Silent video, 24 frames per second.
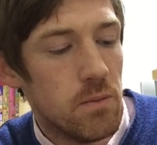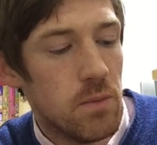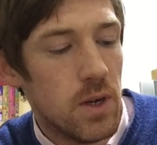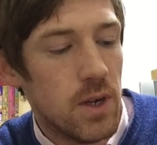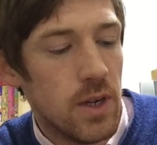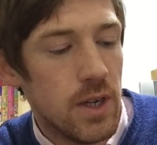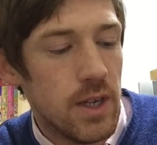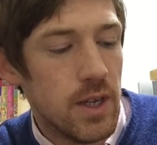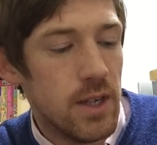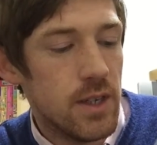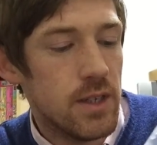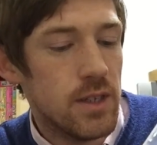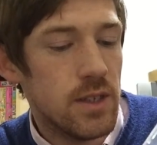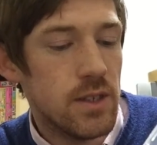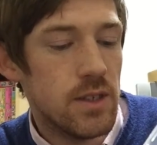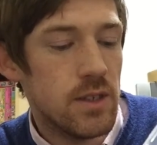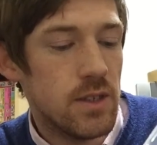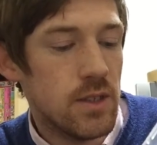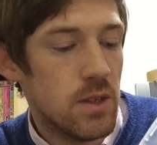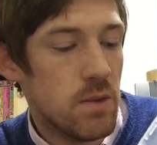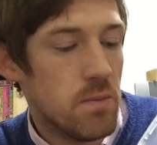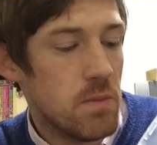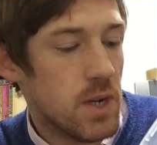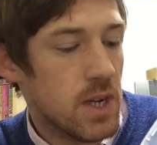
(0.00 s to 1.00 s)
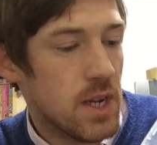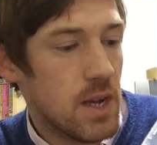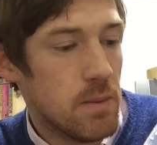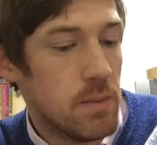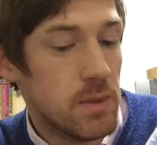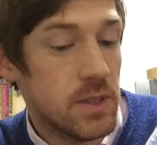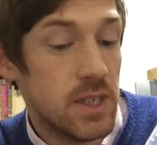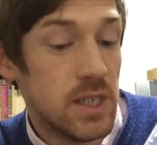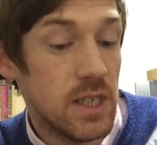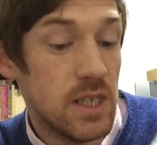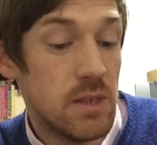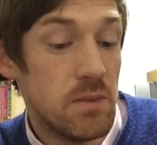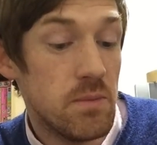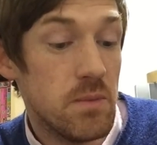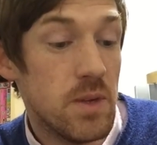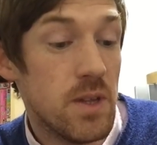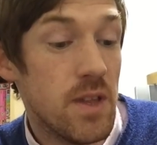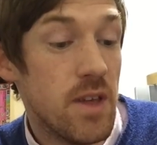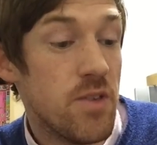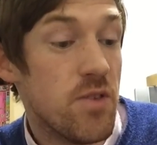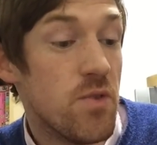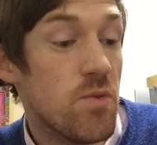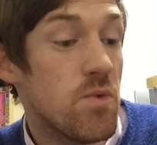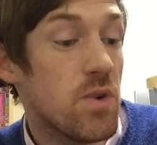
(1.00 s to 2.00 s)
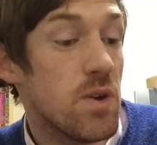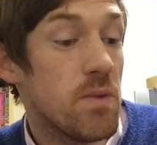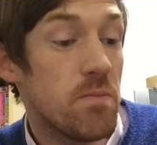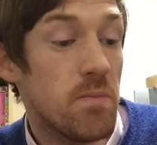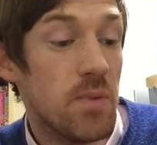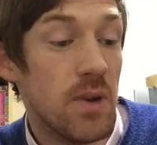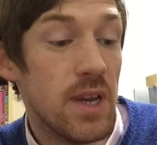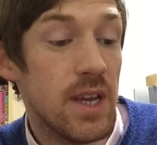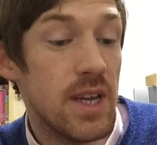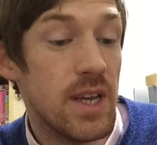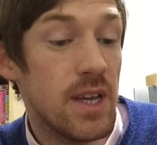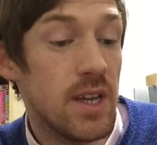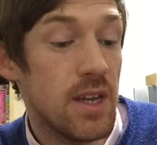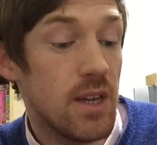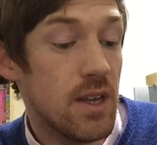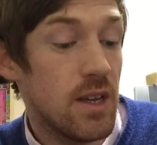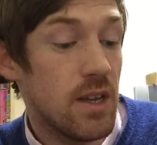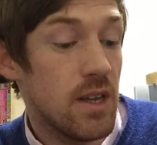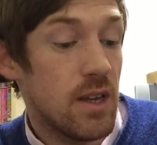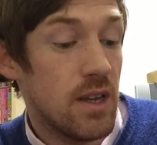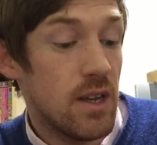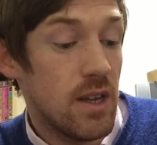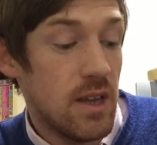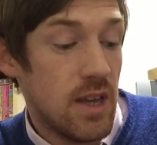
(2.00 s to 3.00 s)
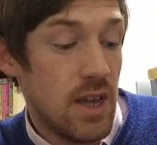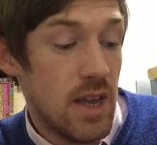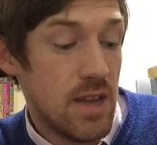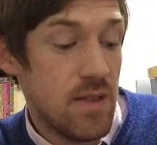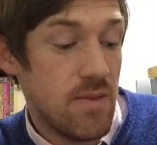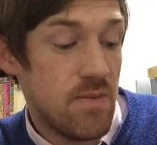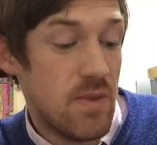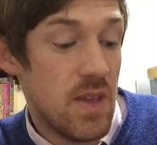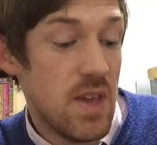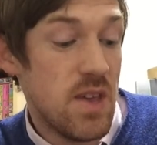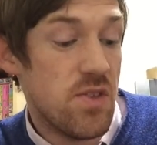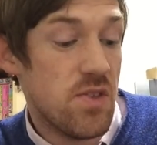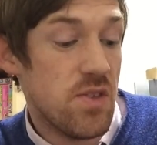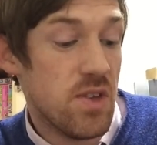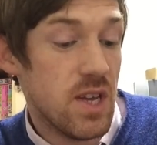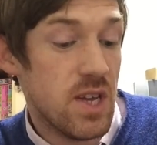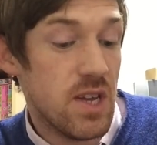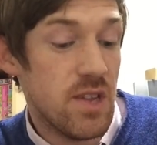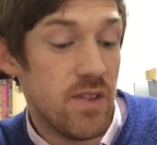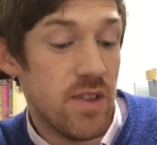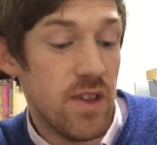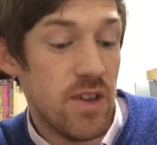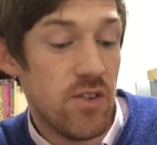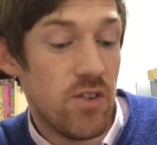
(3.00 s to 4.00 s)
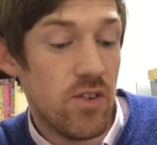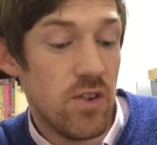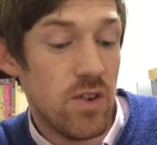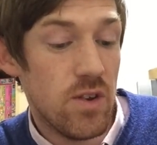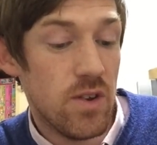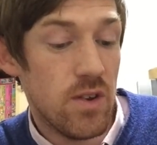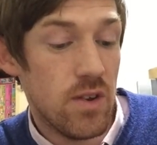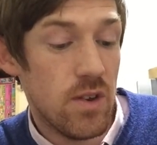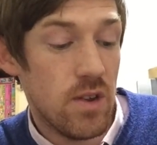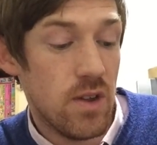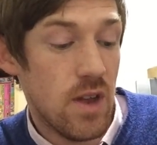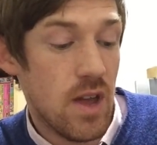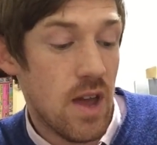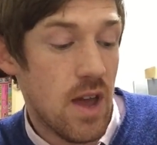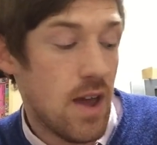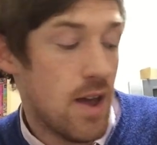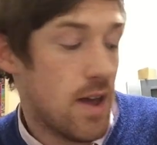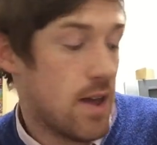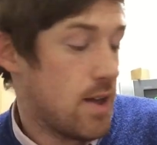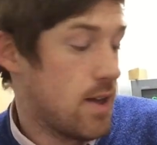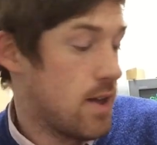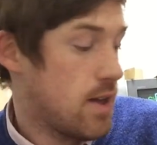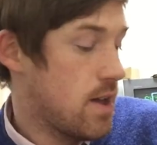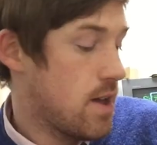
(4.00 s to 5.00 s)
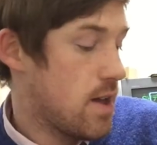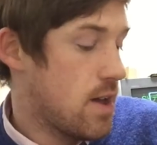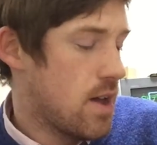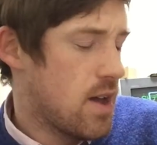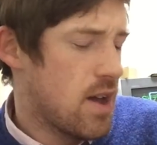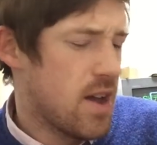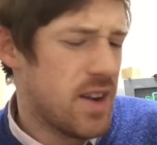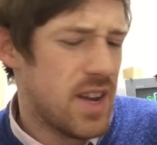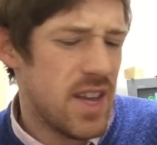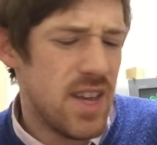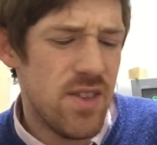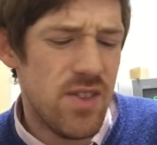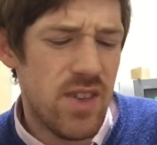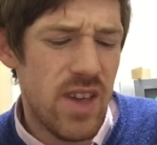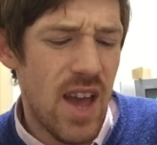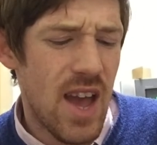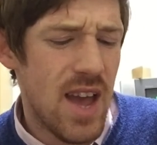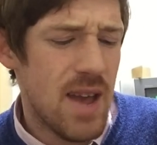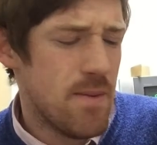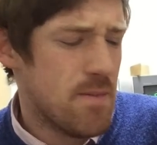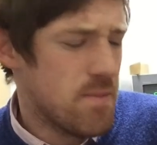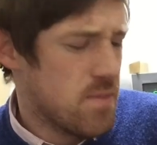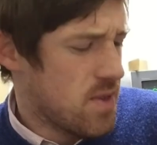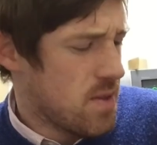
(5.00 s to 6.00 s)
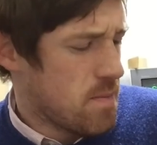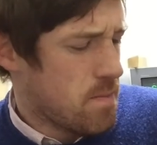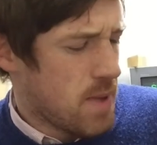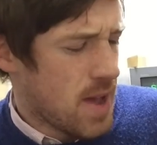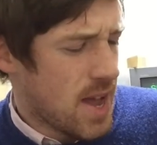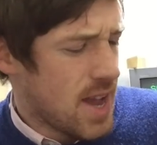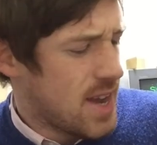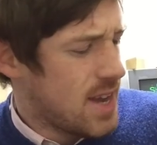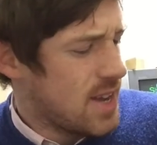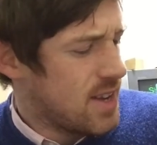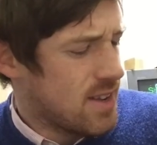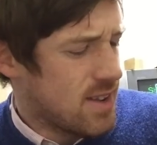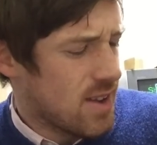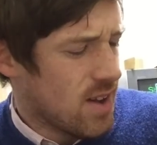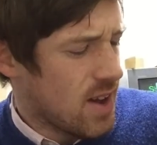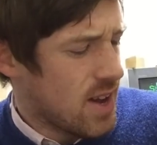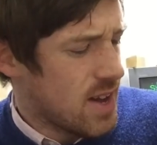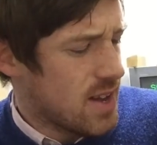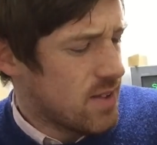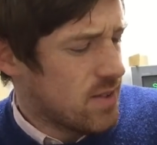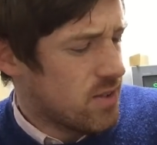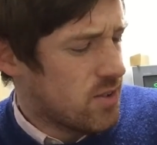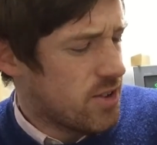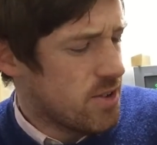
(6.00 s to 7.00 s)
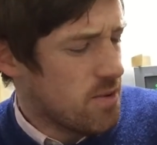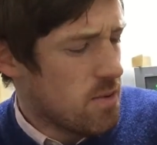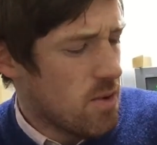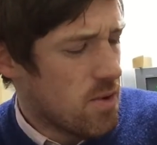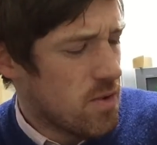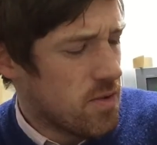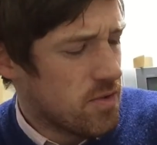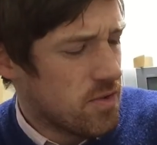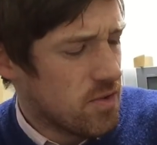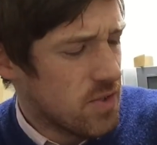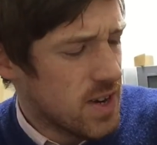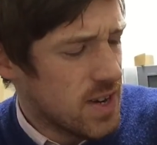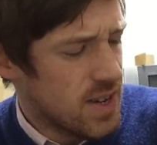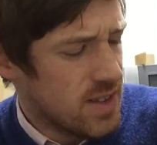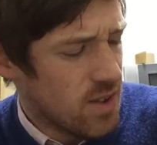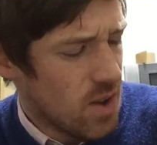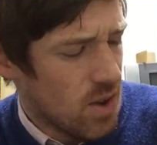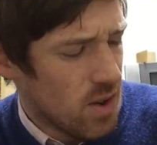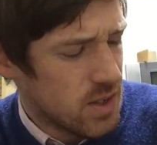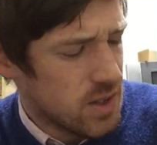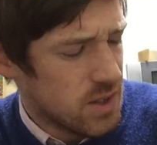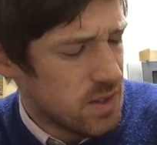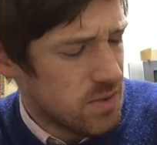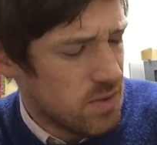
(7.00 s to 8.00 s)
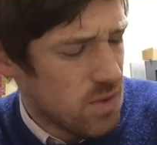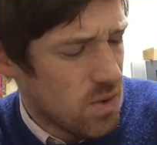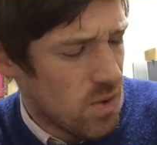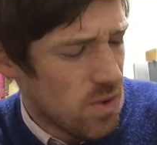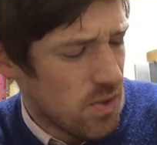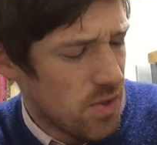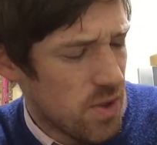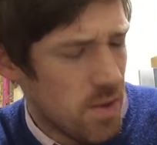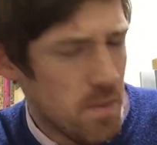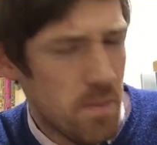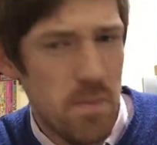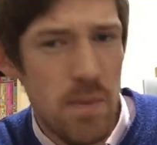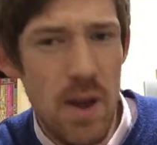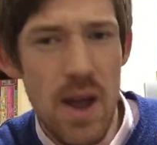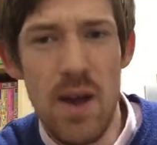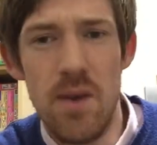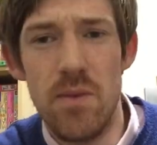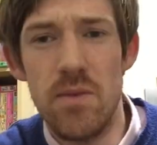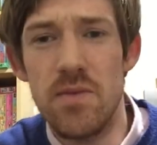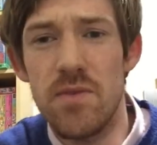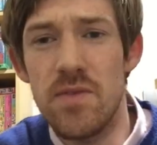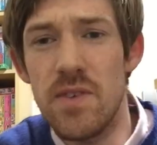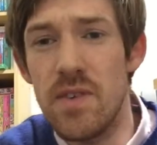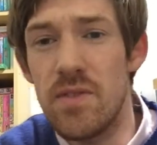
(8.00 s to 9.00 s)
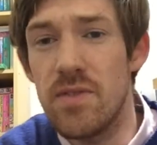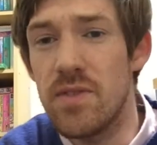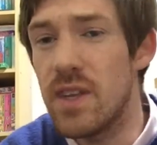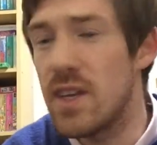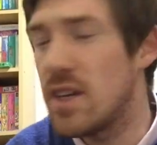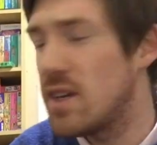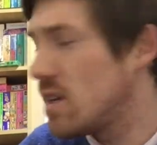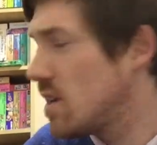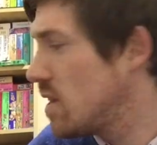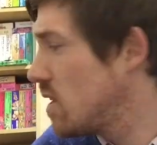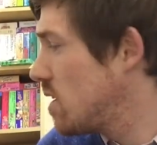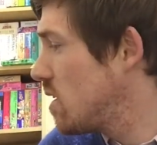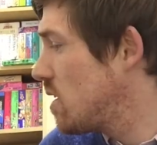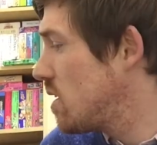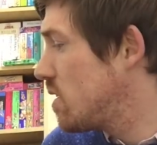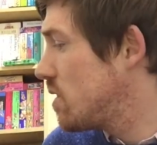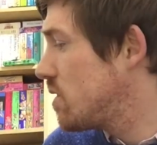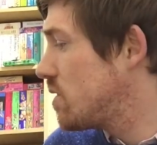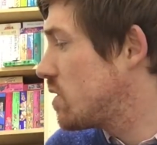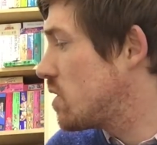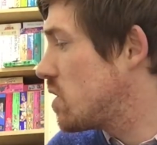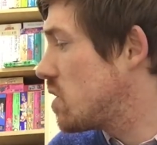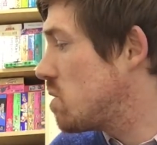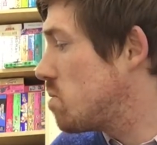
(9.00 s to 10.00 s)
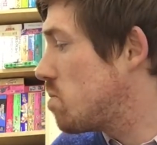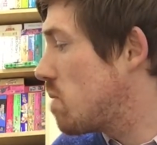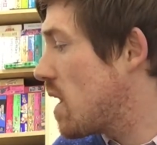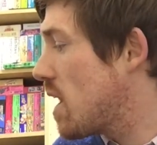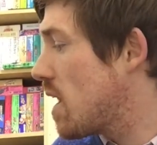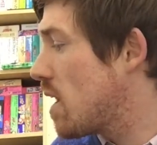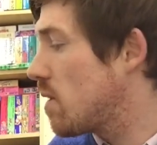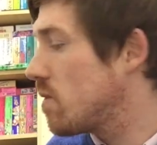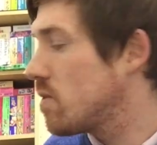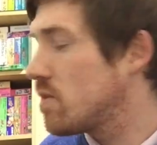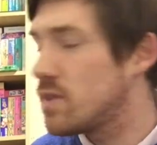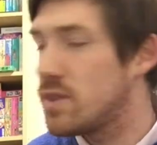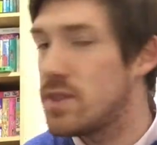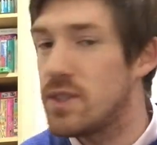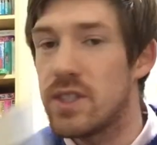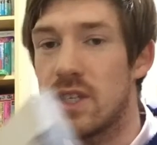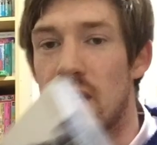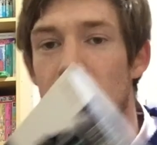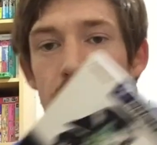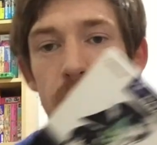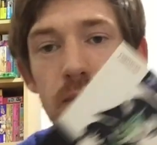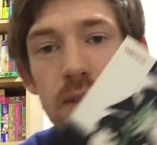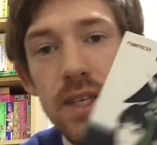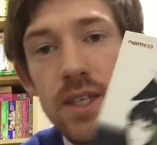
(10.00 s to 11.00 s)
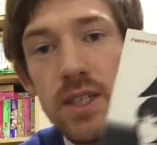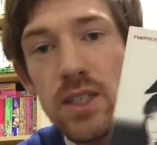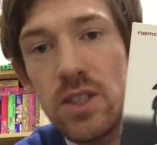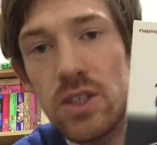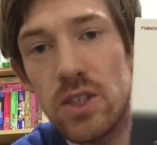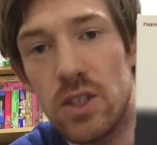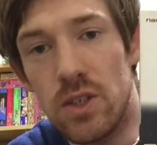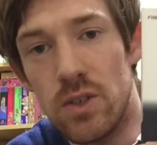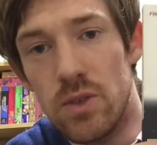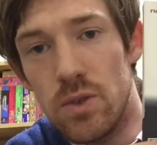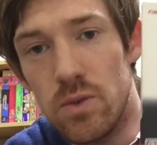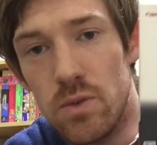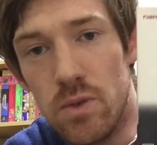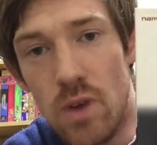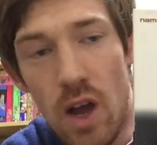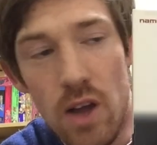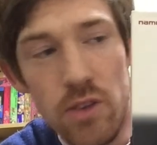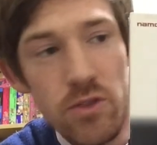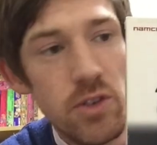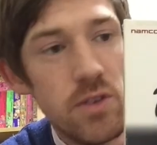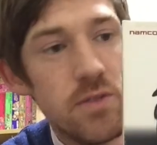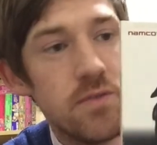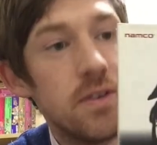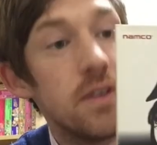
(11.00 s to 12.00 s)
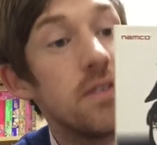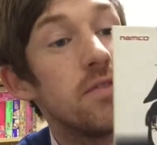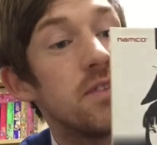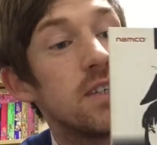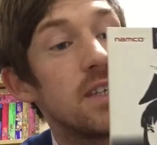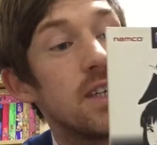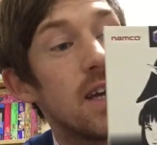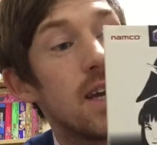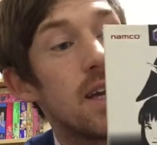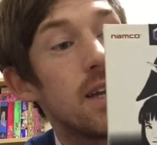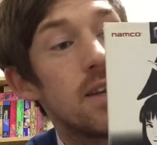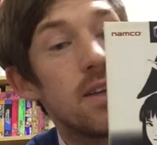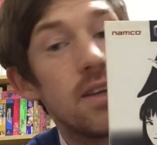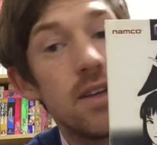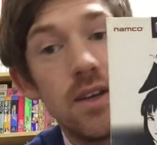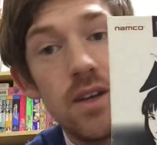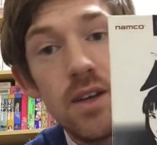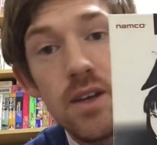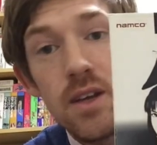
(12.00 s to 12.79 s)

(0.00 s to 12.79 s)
my cup of tea. But it's all complete, in decent condition. These games are paid like $2 or $3 for, so £1.50, £2. Same with this, 250 yen.